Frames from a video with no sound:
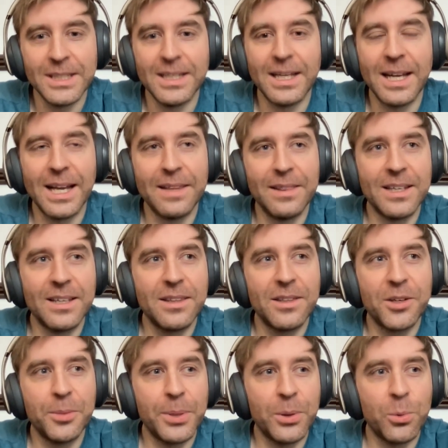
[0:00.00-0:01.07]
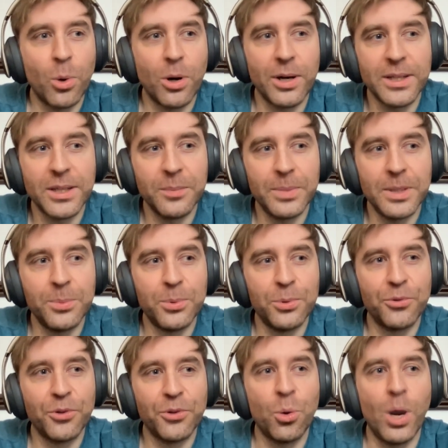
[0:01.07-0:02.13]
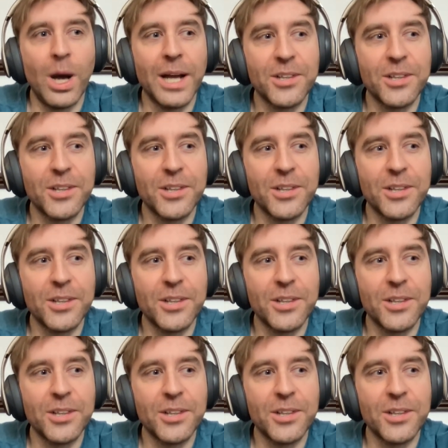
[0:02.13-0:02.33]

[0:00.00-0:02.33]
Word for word: and they're a bit worried that people require